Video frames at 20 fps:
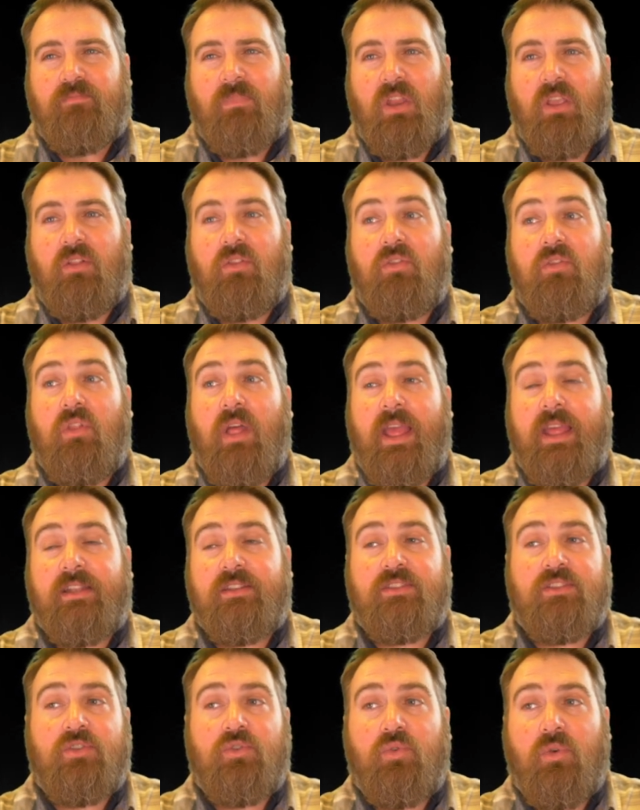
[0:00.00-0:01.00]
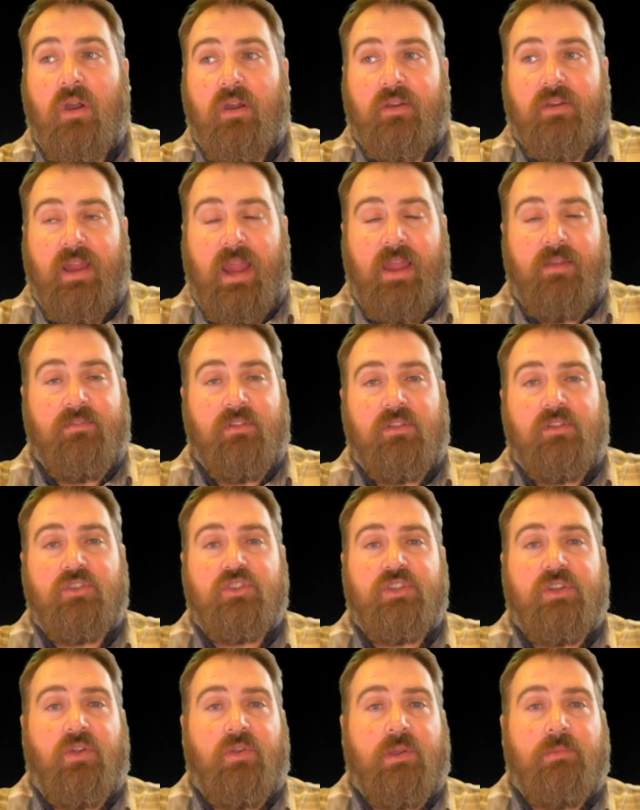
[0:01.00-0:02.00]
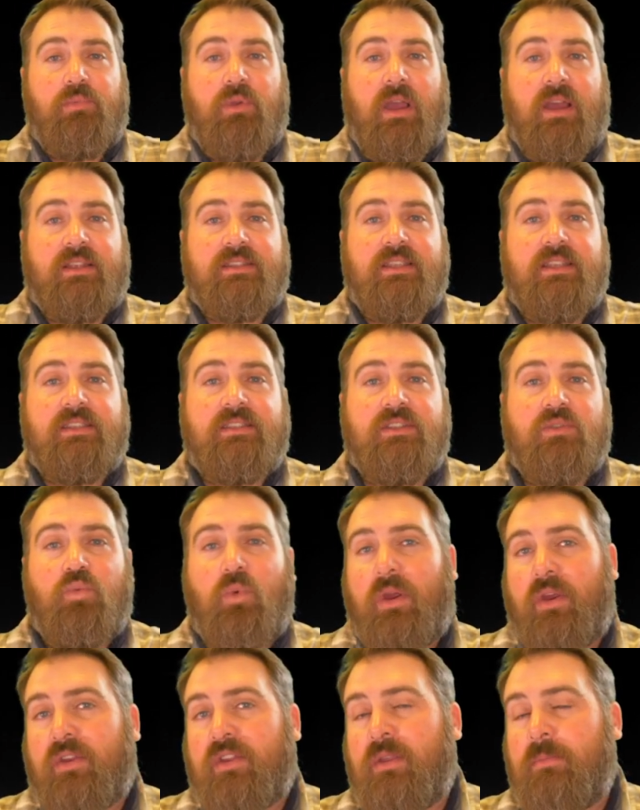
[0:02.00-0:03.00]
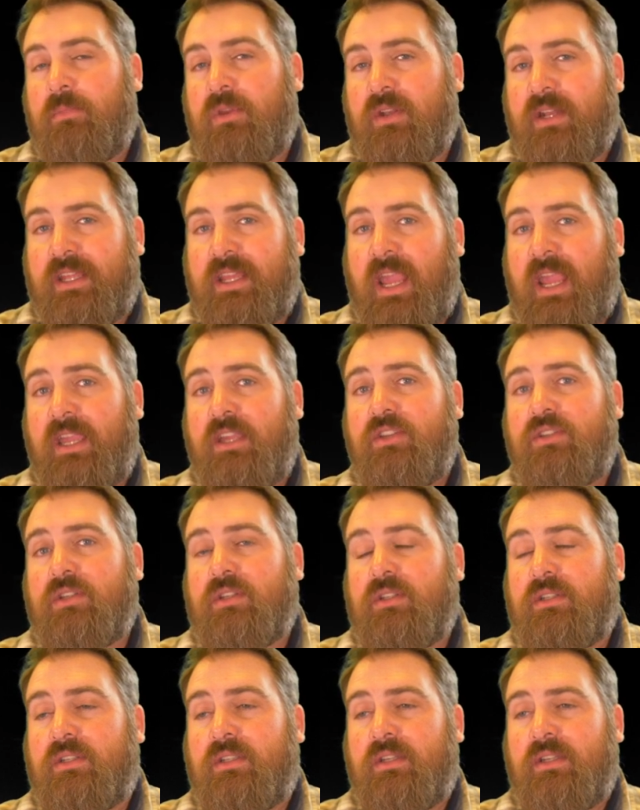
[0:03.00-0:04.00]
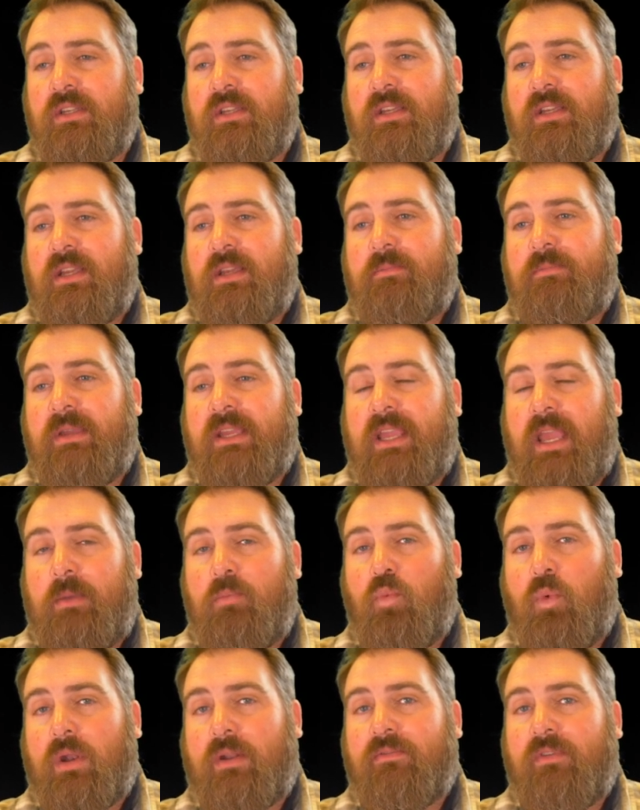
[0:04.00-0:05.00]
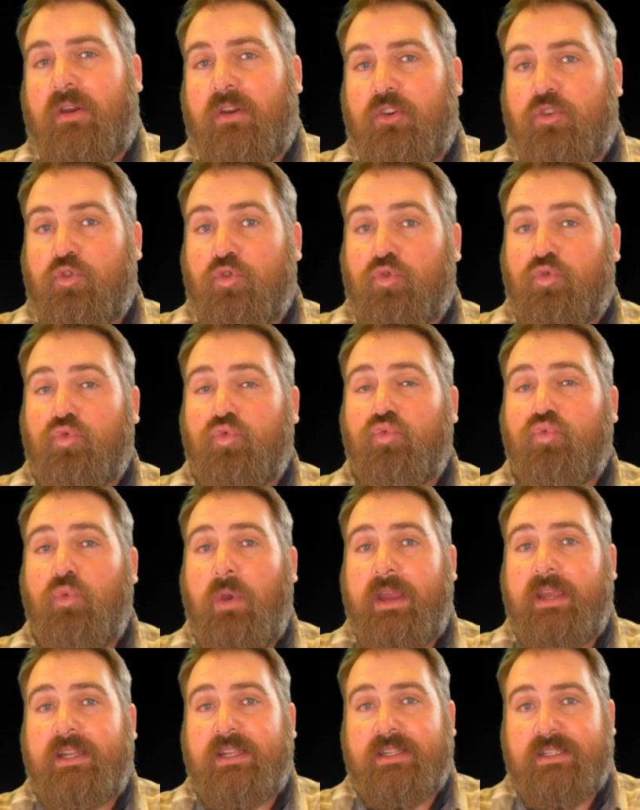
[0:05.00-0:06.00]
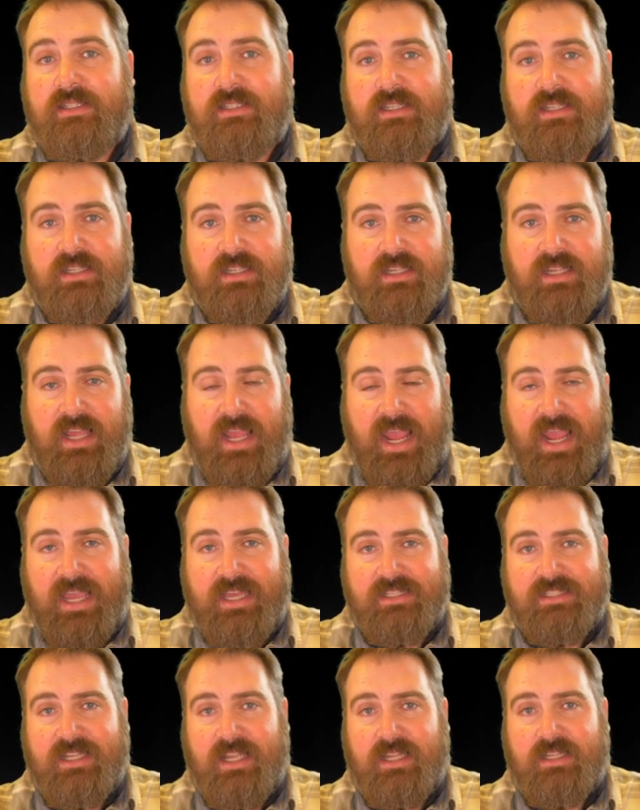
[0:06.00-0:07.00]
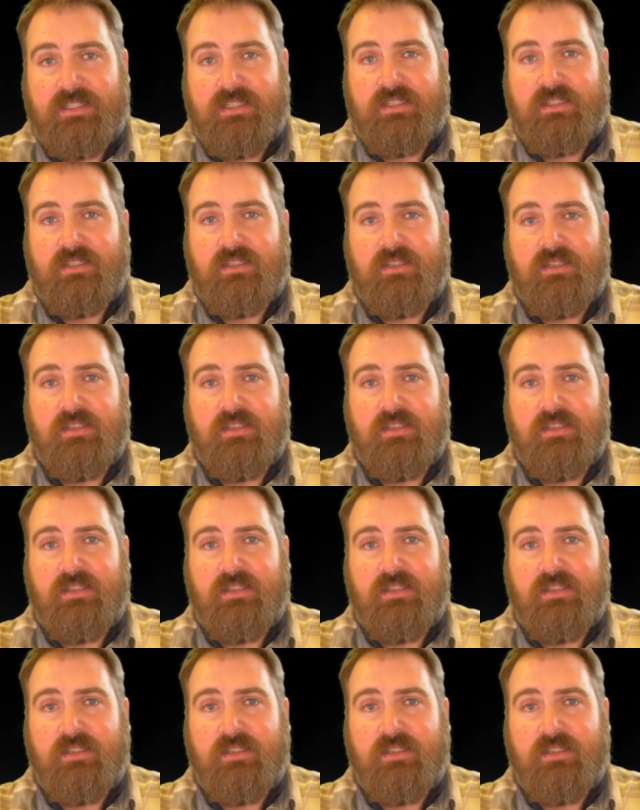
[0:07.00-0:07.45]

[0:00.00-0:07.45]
led to our evolutionary process to where communication became one of our greatest assets.